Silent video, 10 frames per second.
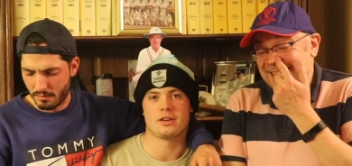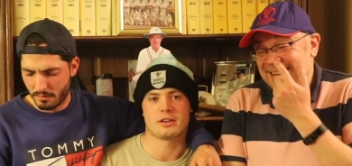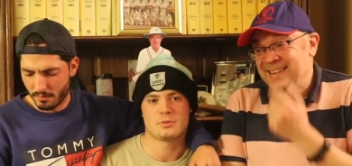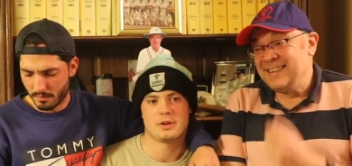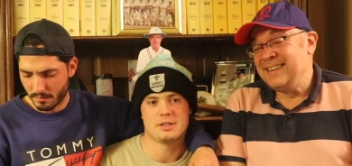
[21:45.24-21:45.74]
Speaker 1: and
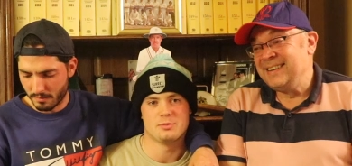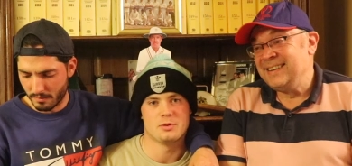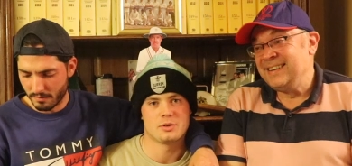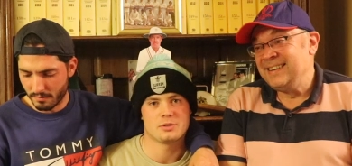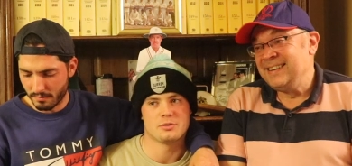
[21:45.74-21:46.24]
I sweated
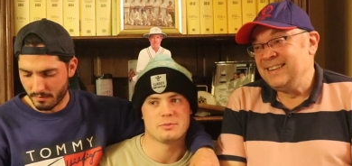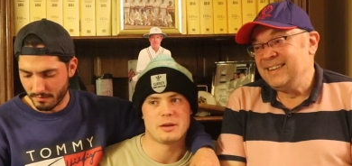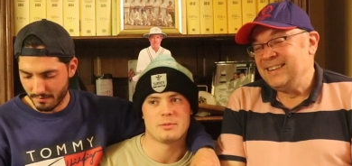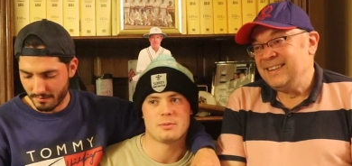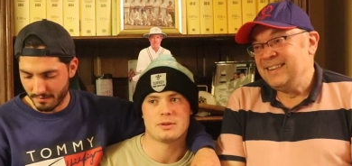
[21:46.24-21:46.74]
more, it sort of
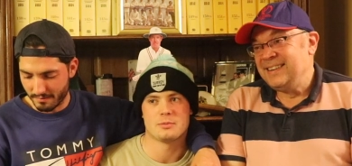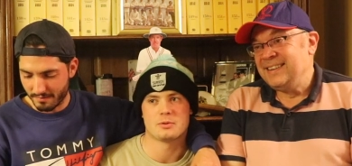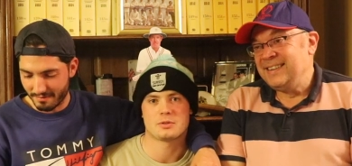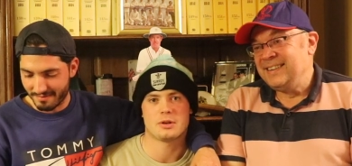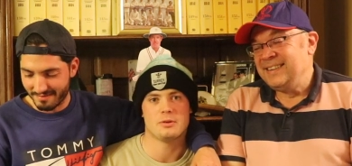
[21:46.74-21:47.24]
made me a bit
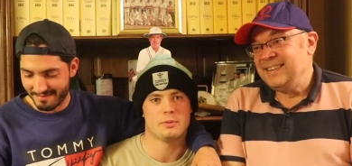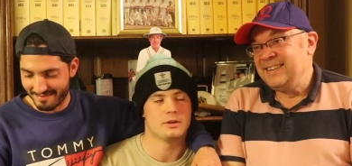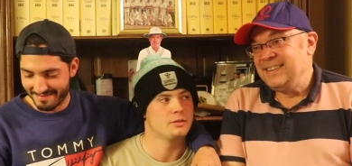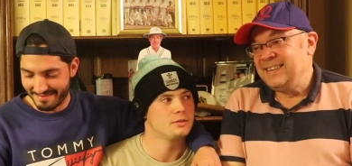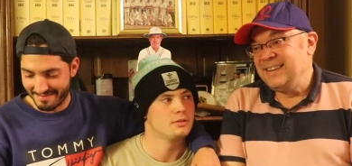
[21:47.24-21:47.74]
more
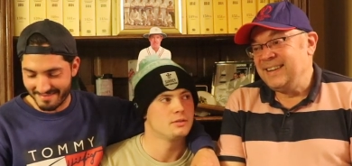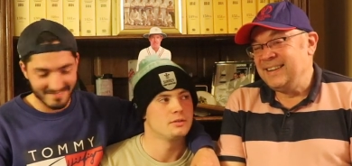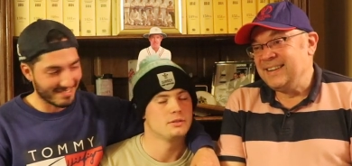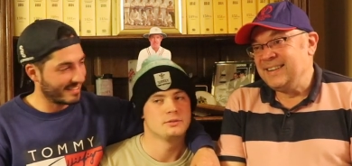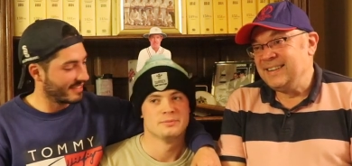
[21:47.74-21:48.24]
sober.
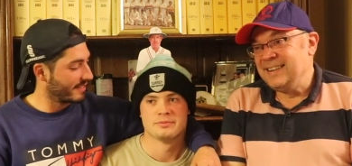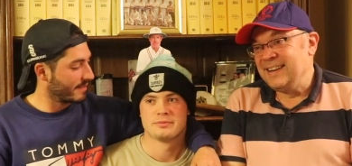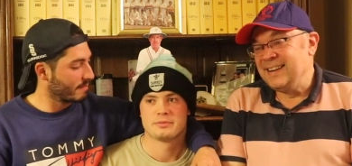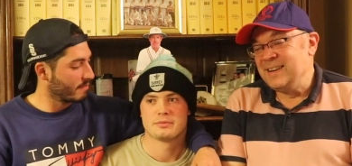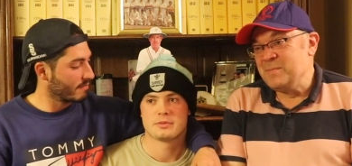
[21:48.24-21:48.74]
Yeah.
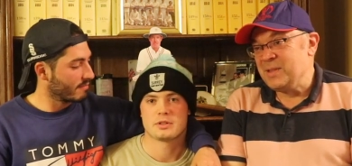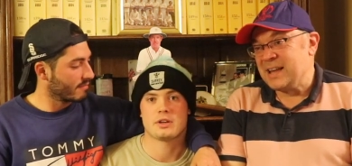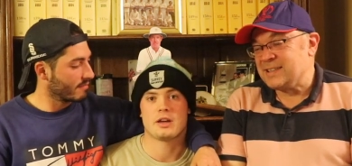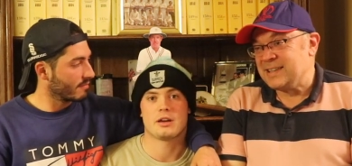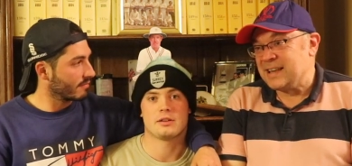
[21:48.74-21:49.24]
But
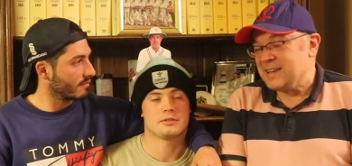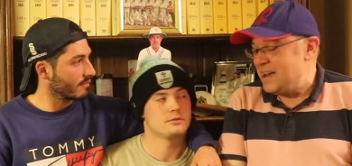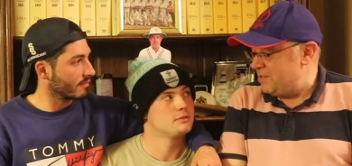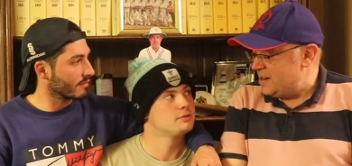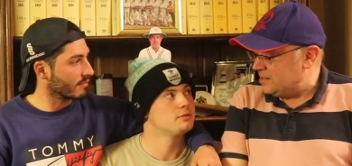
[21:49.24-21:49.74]
that's
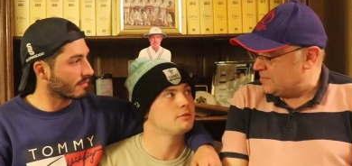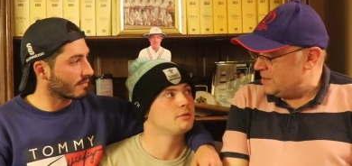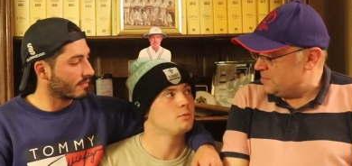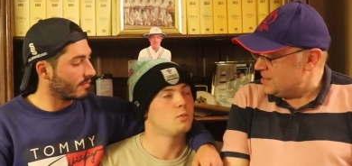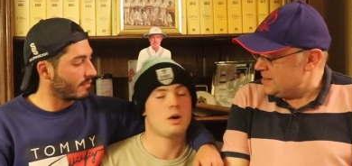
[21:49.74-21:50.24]
like every innings
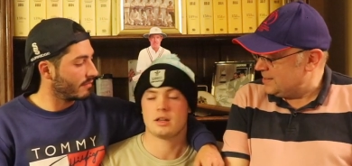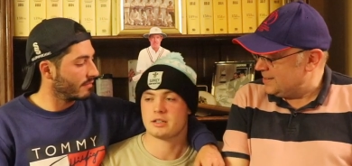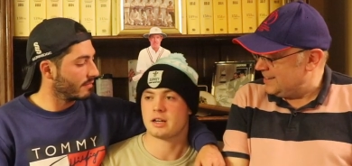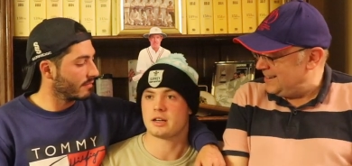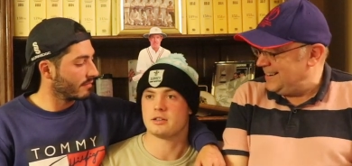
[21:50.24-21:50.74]
for you, isn't it? Well,
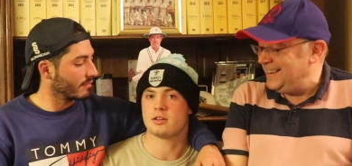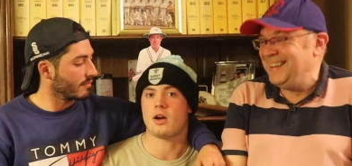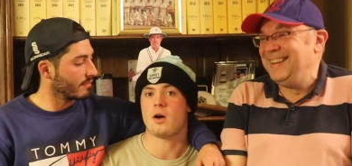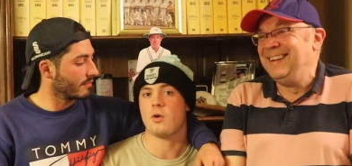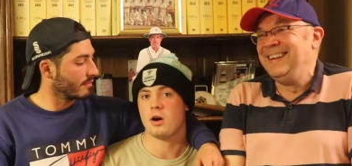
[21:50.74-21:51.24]
exactly.
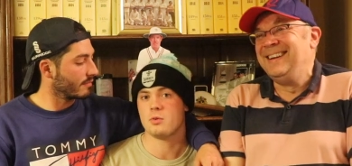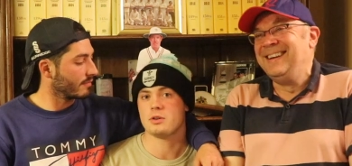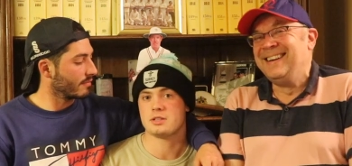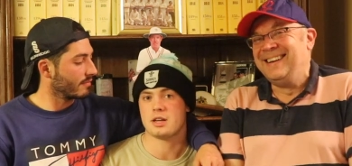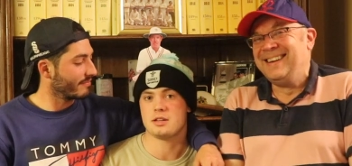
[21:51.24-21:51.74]
So what I
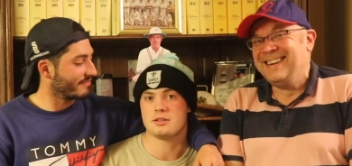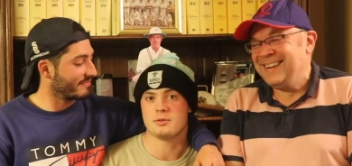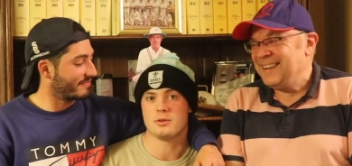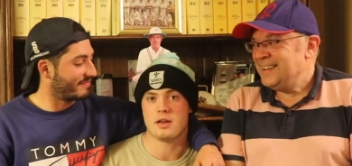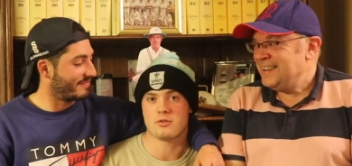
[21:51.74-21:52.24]
would say
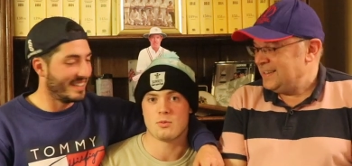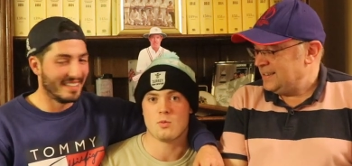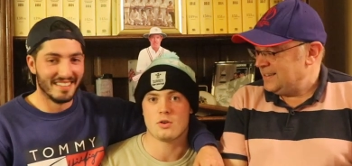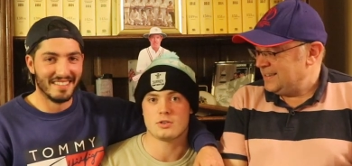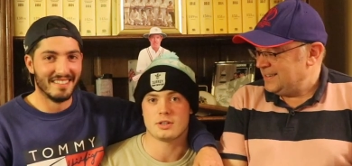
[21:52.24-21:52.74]
to
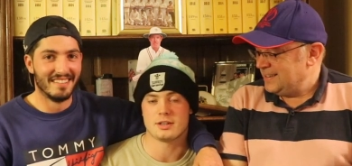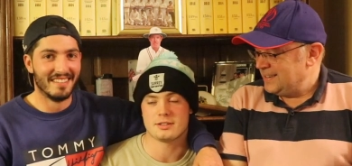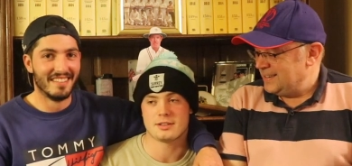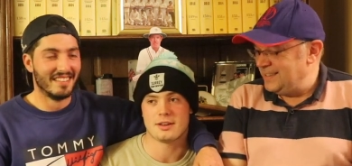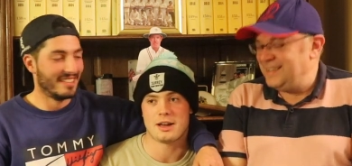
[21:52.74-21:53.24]
everyone watching
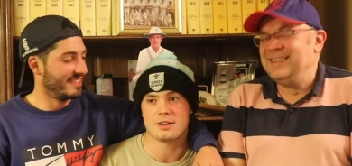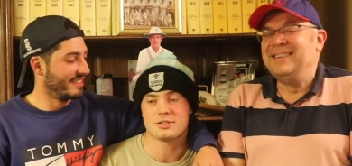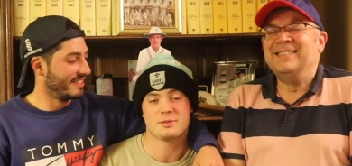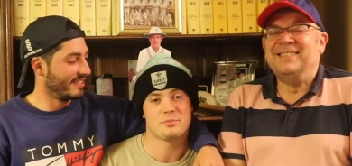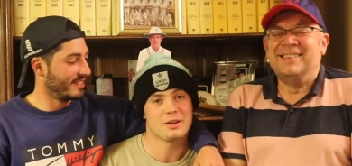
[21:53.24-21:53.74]
is that
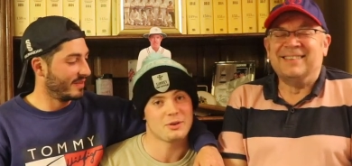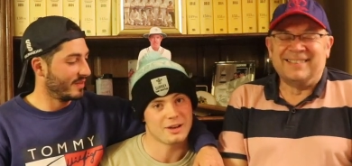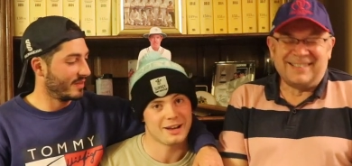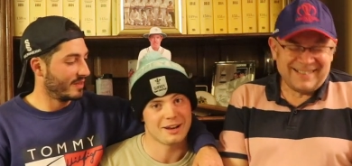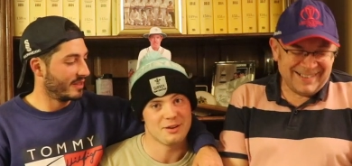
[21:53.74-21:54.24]
actually being
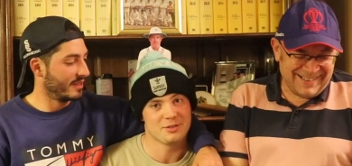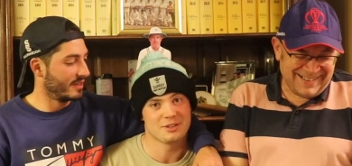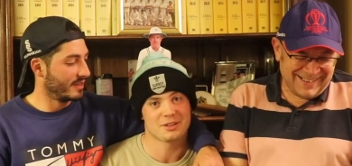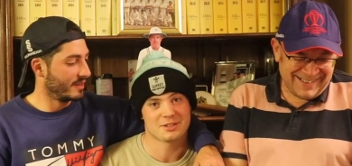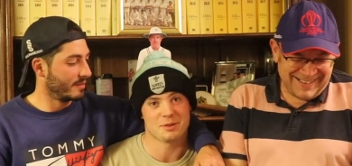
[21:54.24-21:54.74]
on a hangover
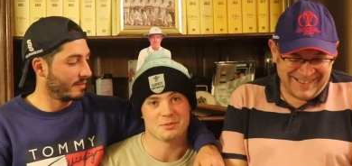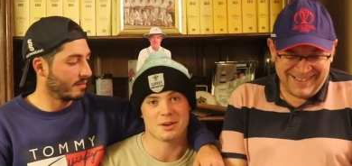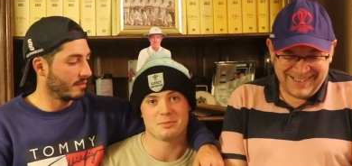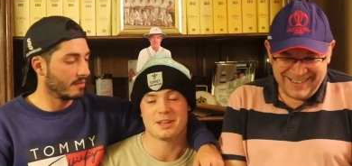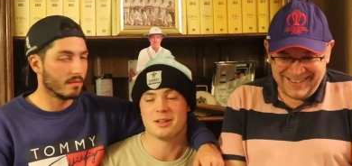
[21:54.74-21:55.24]
does
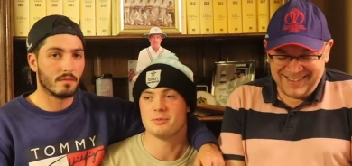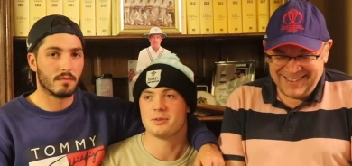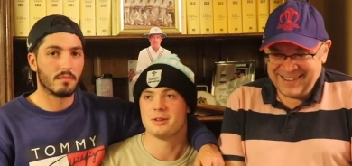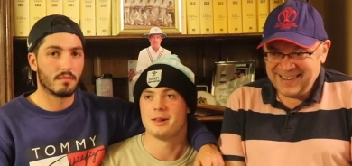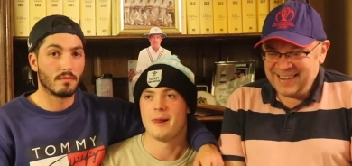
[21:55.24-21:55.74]
sometimes
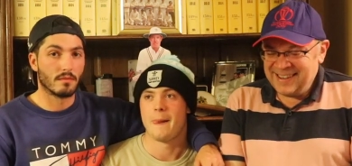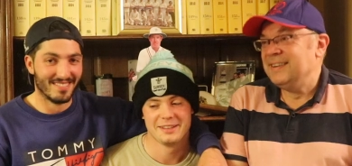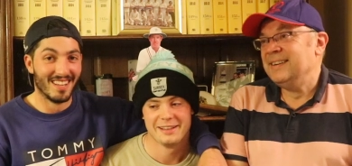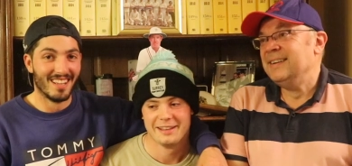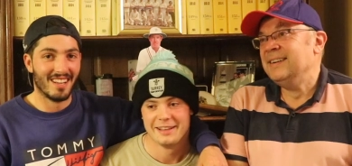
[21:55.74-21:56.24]
help.
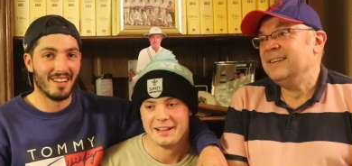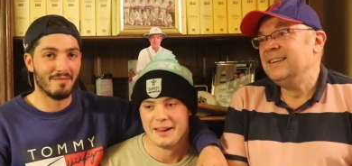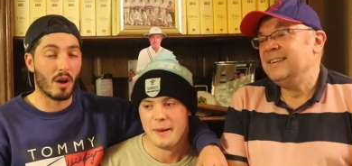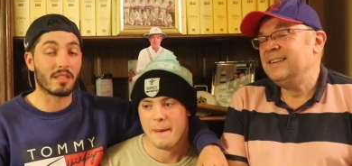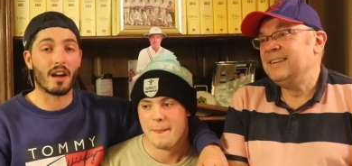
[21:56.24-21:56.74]

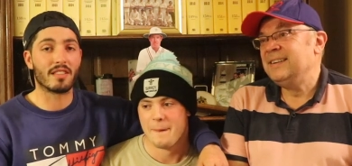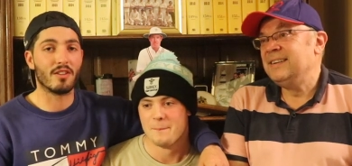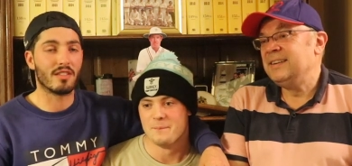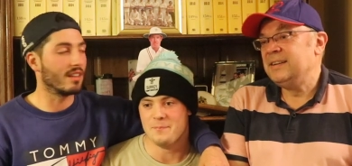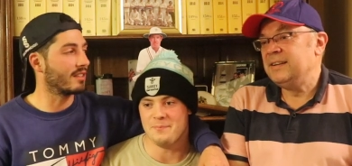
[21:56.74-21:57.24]
I
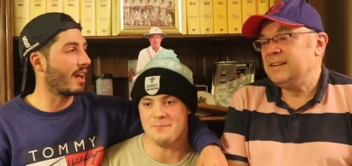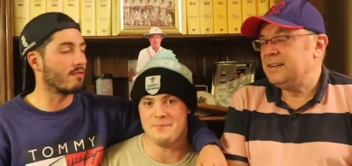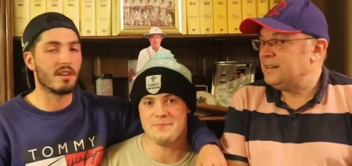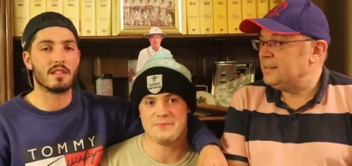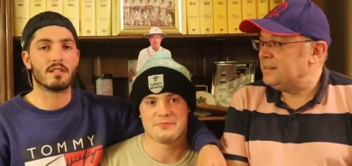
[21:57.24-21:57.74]
do think
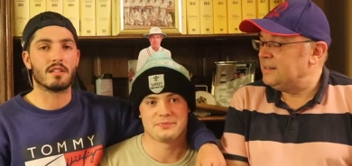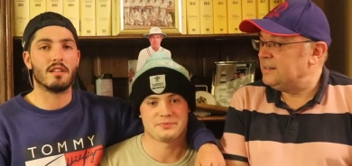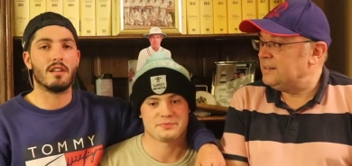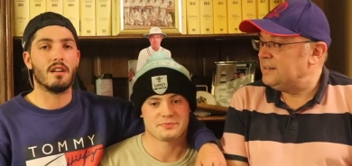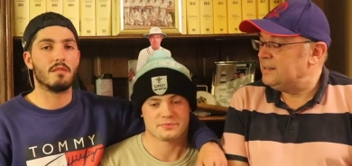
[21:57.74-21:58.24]
Dan raises
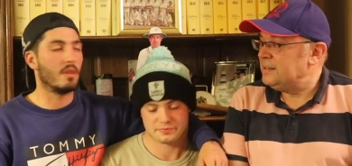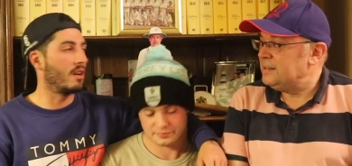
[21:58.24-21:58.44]
a